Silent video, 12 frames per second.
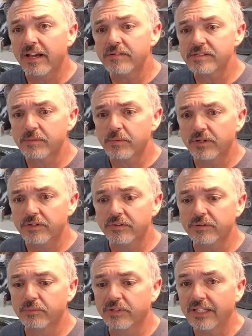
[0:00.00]
I'm going to
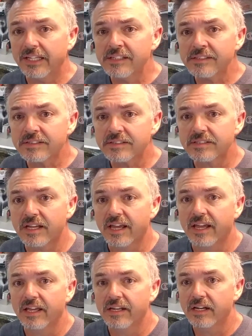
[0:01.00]
do the release,
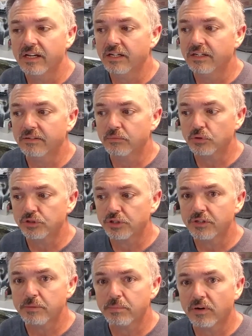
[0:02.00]
and we'll
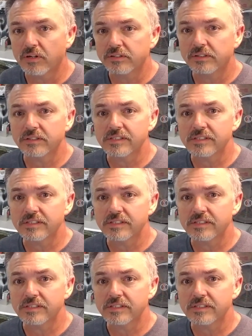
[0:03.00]
show you a part in just